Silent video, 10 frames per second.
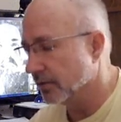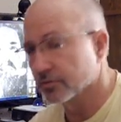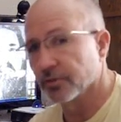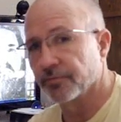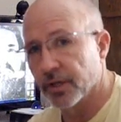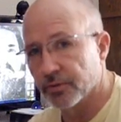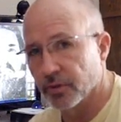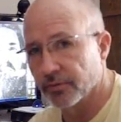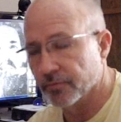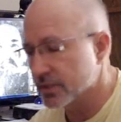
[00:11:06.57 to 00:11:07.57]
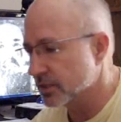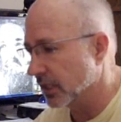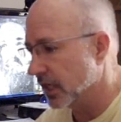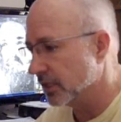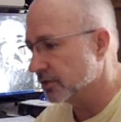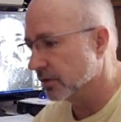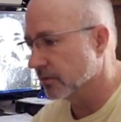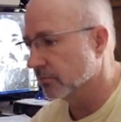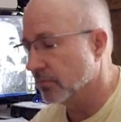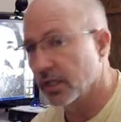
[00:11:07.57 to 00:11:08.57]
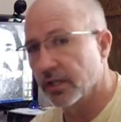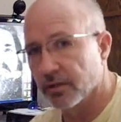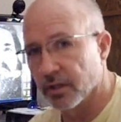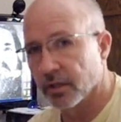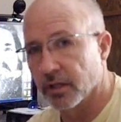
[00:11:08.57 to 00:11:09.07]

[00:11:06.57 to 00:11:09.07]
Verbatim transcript: there was a federal investigation and many of the